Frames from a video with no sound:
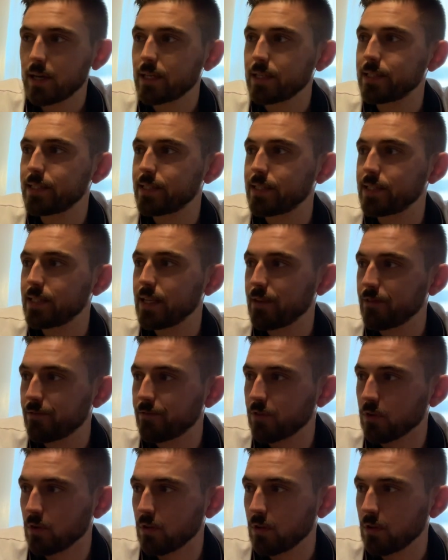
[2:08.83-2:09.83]

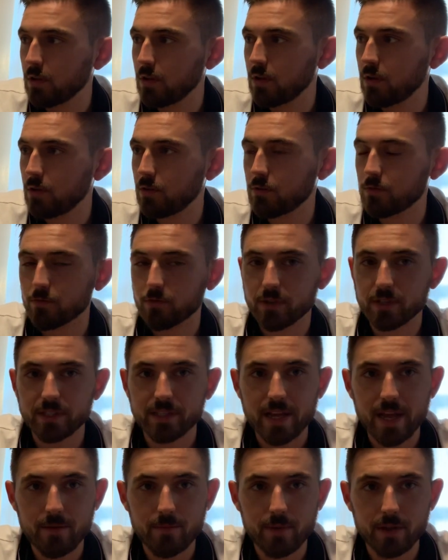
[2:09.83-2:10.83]
sinful
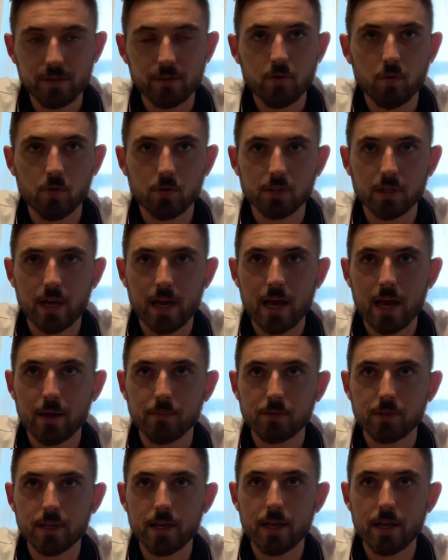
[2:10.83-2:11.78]
resentment towards cops.